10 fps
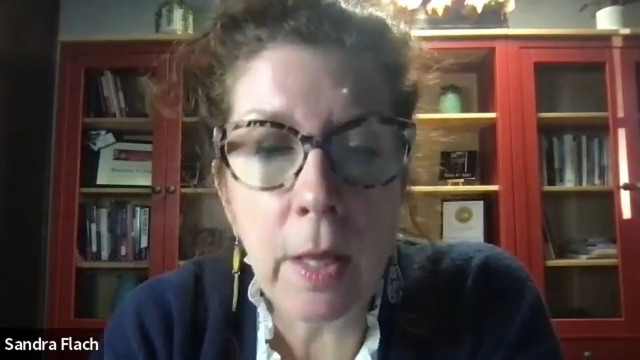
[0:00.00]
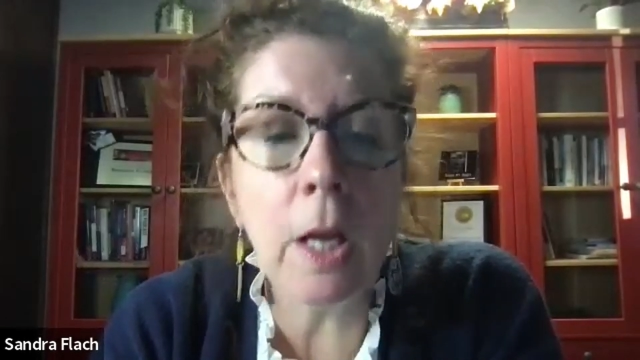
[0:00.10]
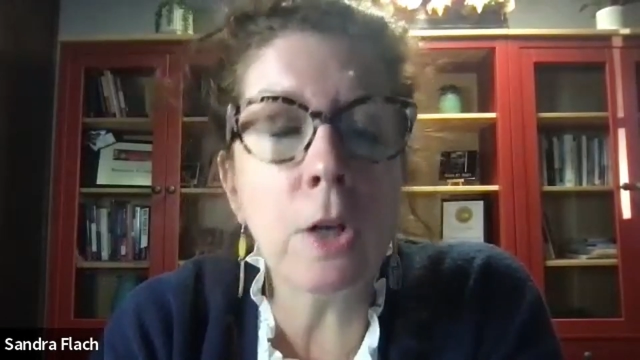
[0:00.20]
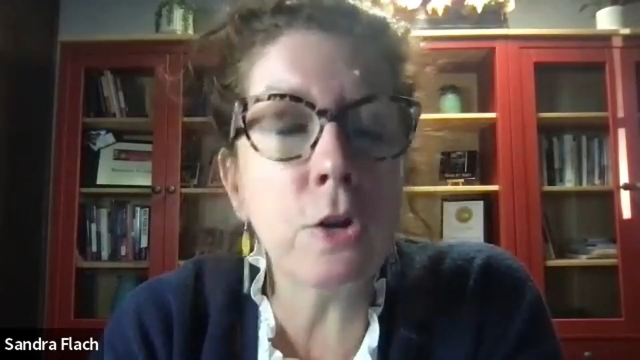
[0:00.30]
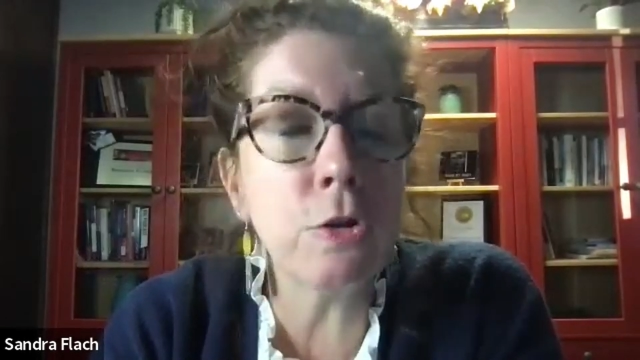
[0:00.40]

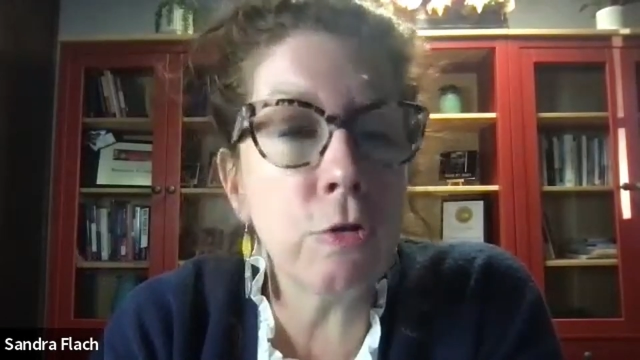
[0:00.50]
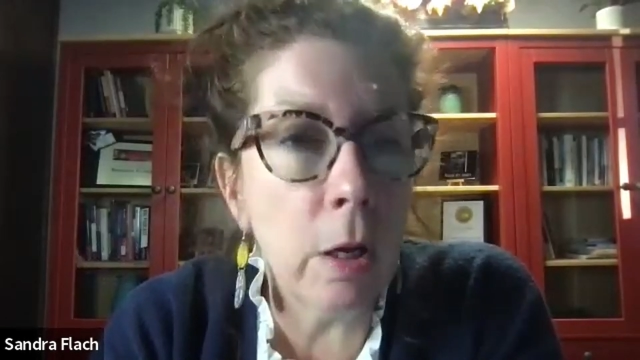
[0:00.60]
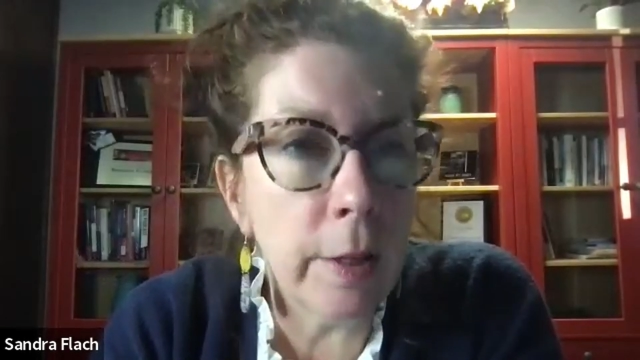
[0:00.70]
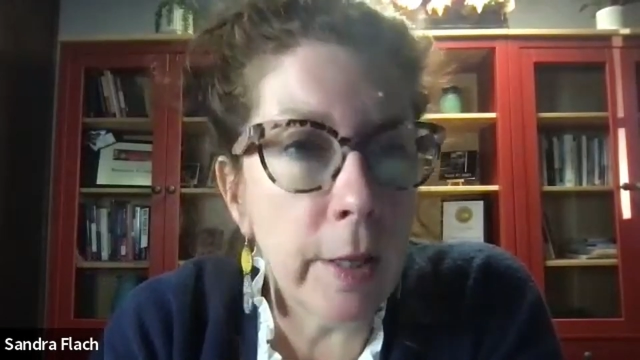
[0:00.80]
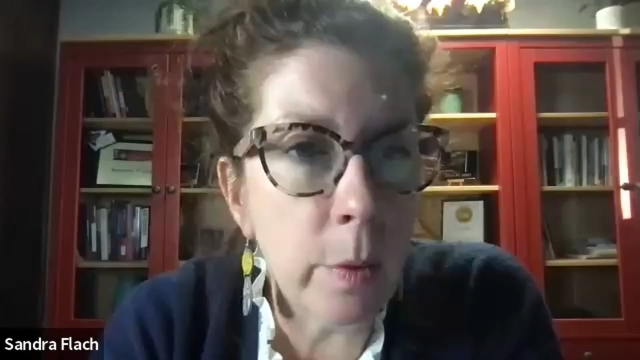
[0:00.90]
and
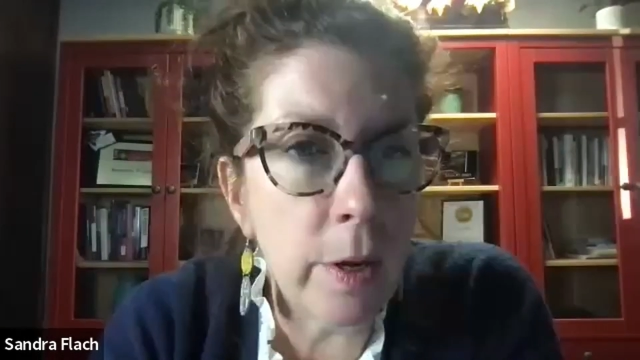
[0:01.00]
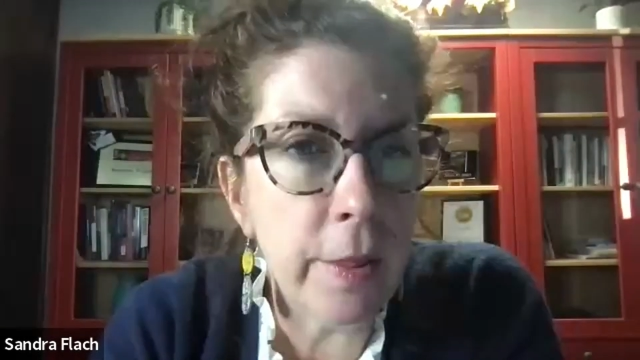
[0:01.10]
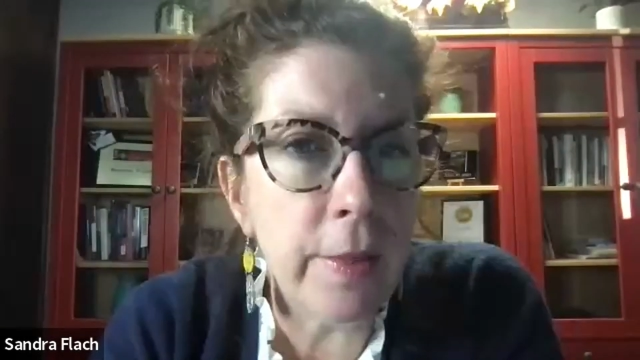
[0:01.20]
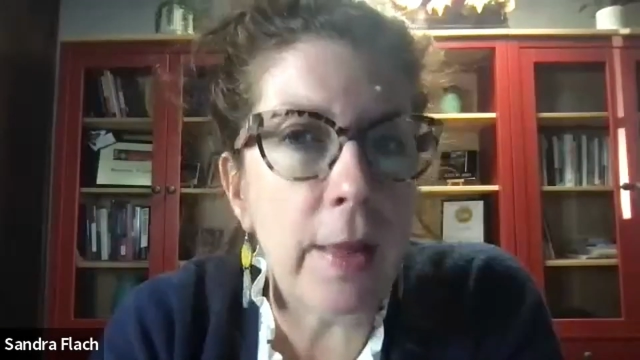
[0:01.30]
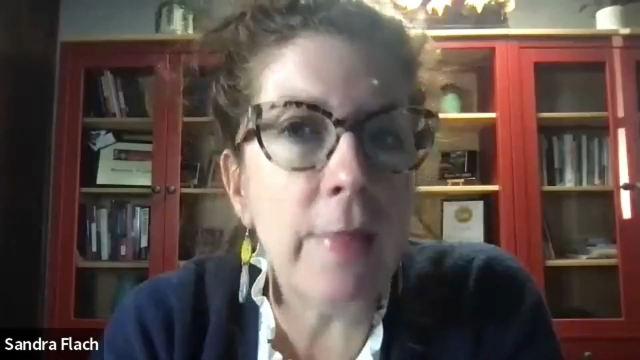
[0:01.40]
struggling
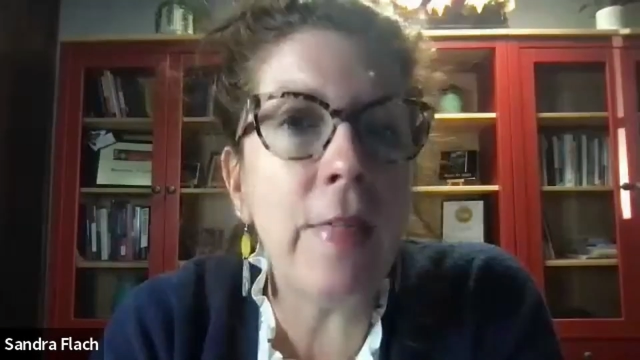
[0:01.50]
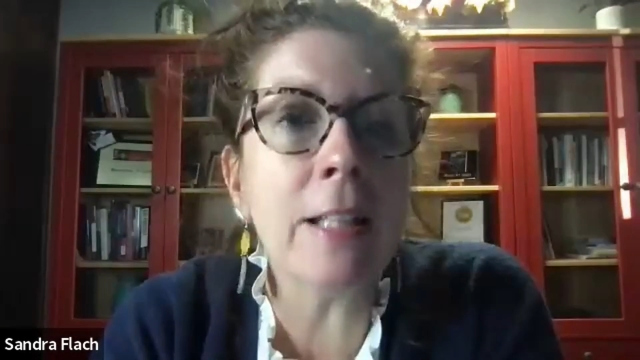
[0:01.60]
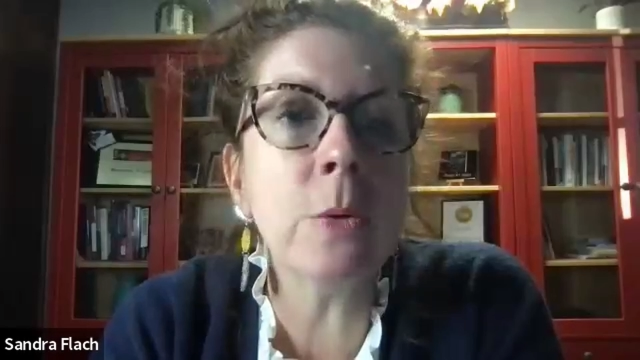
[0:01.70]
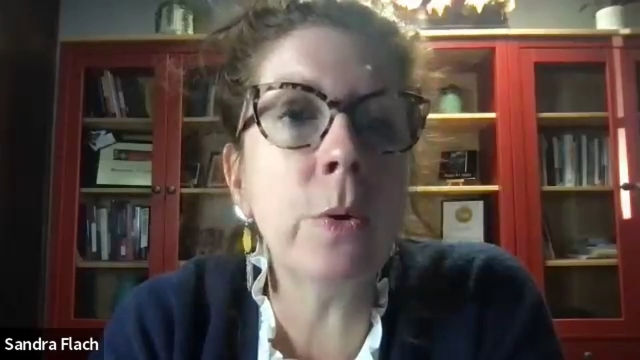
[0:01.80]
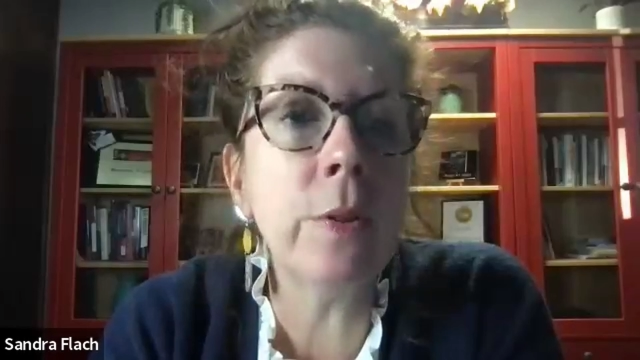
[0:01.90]
with, and
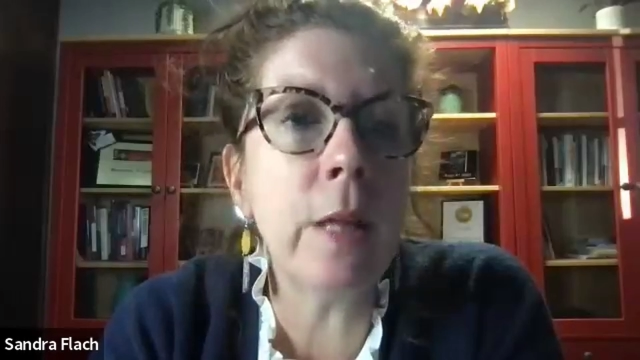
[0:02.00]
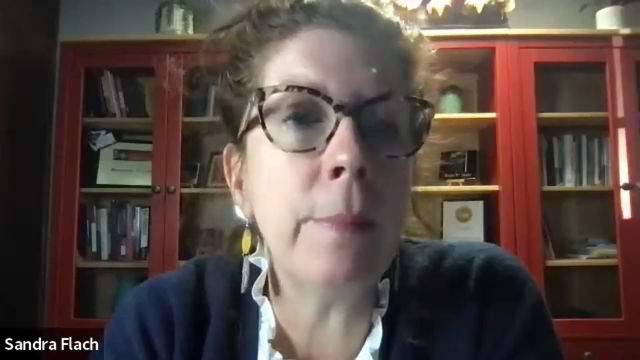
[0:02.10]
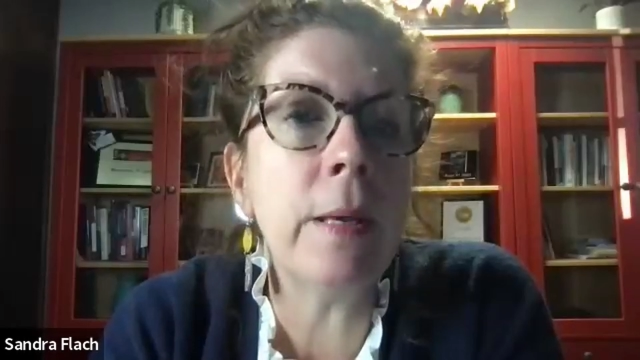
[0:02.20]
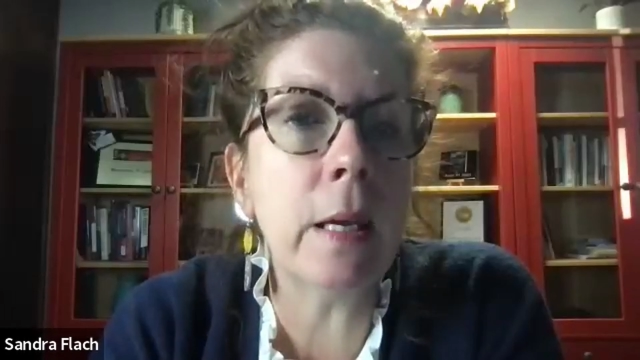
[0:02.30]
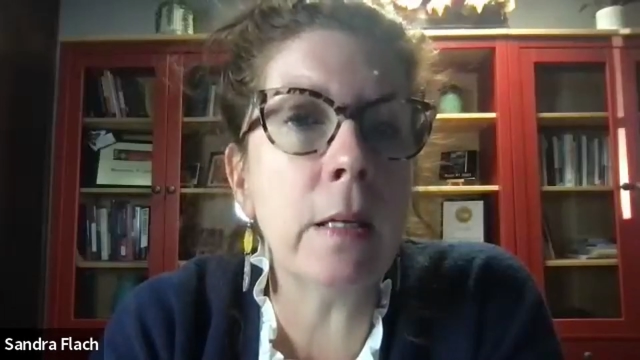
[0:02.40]
that's when they
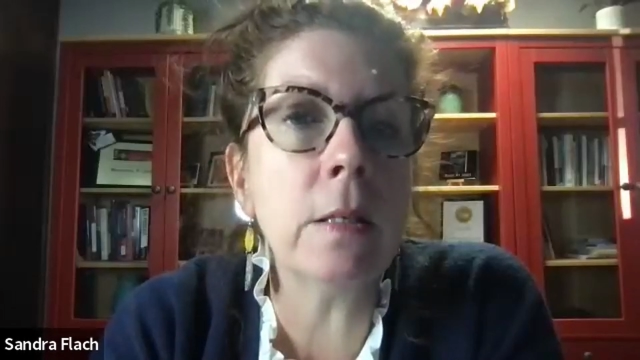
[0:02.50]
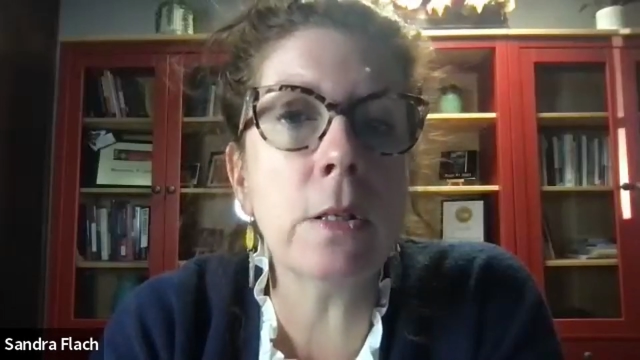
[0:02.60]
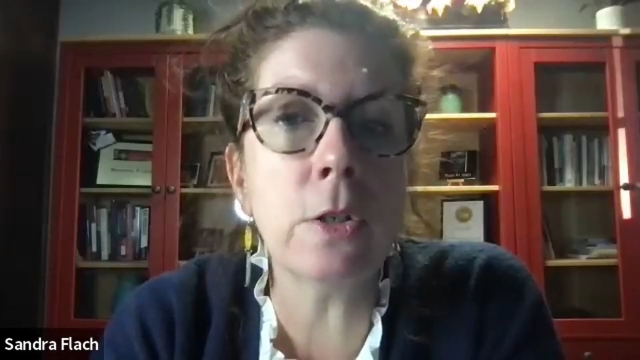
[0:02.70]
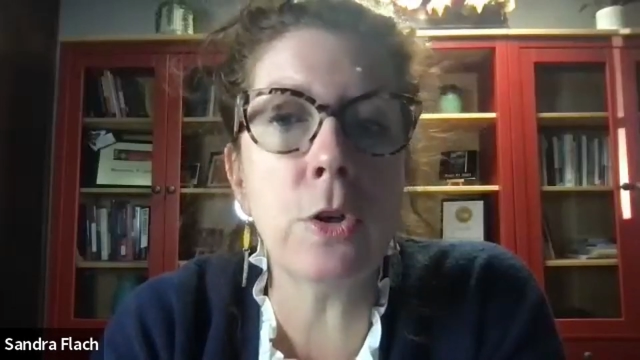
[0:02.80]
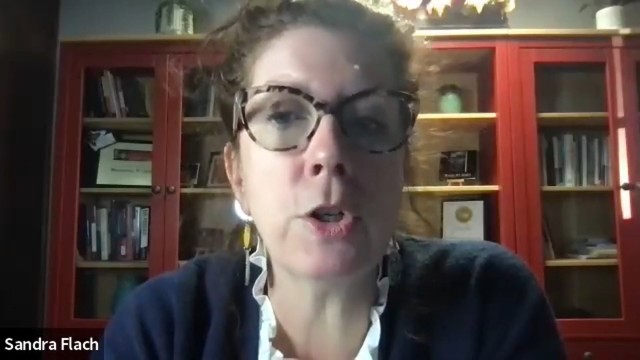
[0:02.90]
begin to
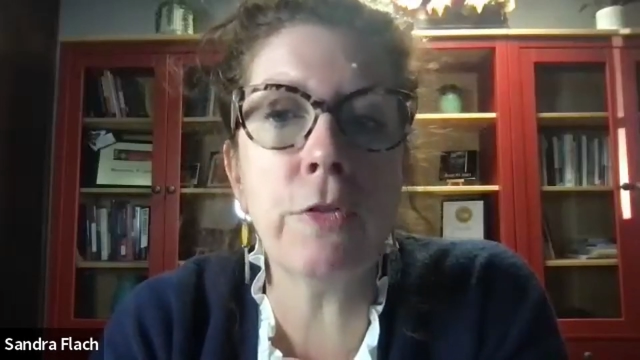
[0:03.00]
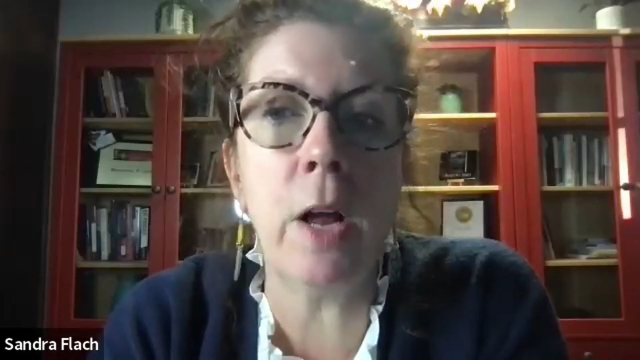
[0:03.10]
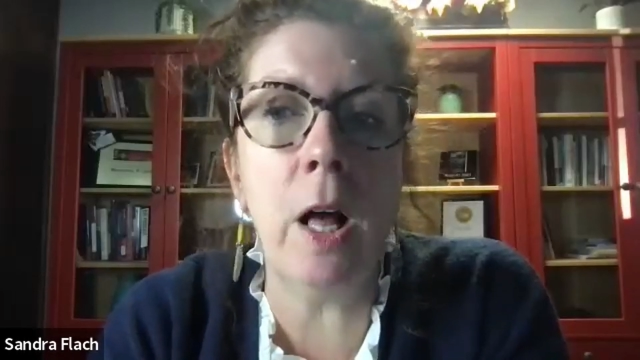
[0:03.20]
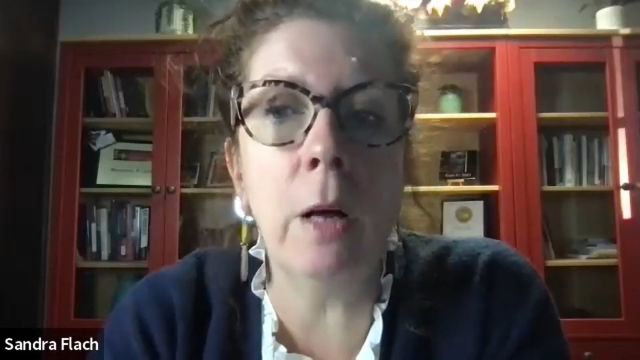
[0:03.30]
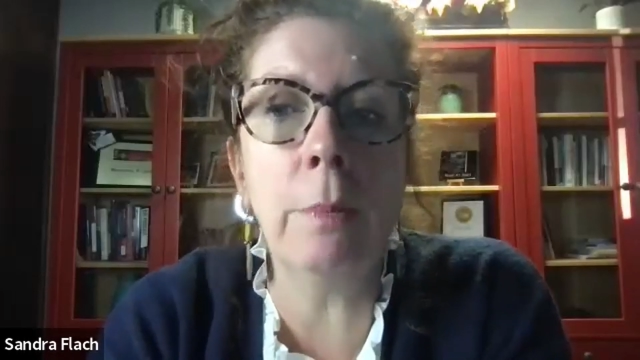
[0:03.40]
search for help.